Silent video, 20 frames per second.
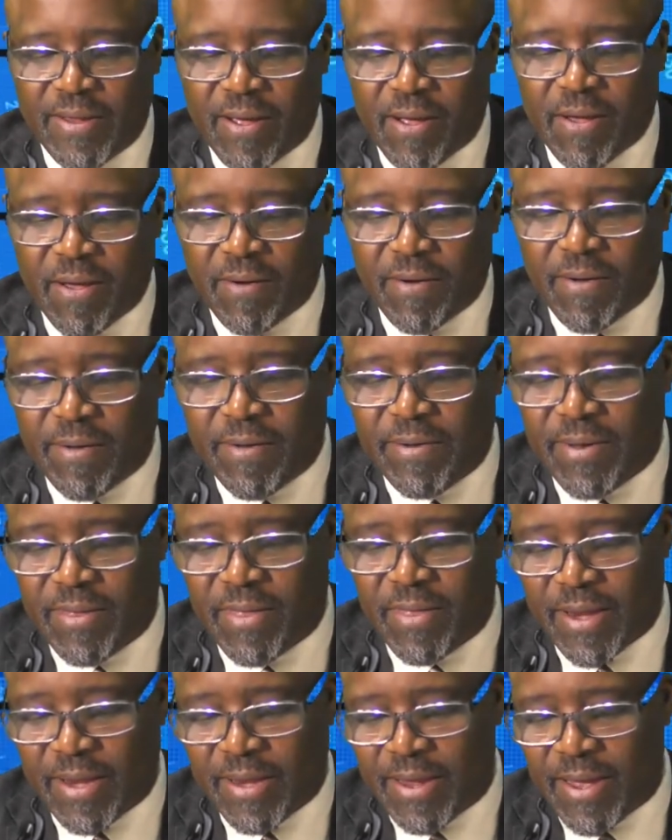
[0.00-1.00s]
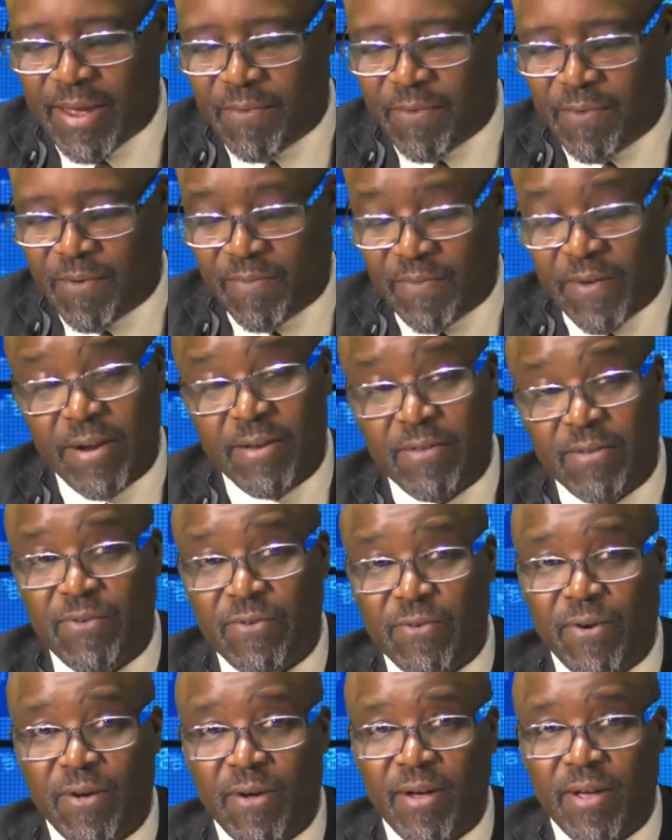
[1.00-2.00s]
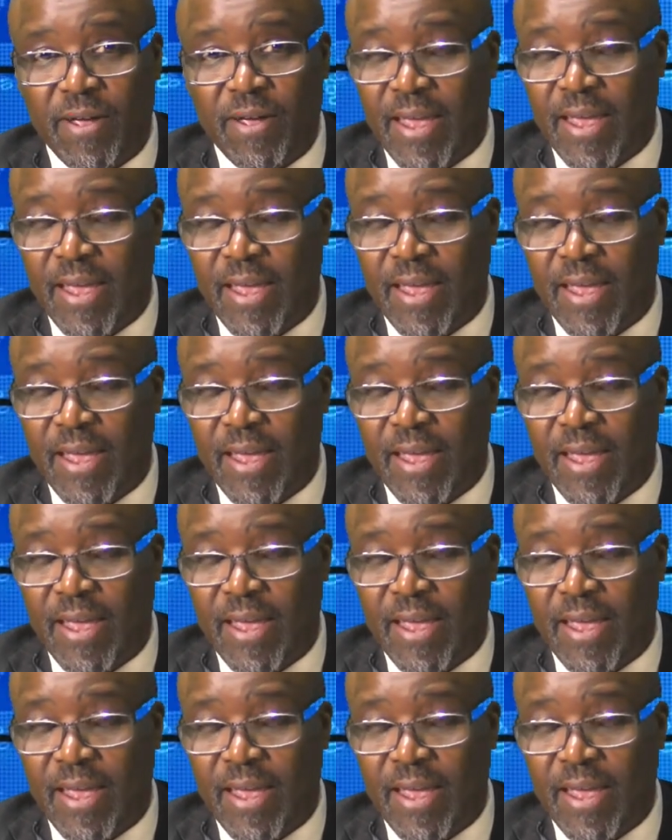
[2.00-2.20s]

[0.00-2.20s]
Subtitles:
the conclusion they did was very strong.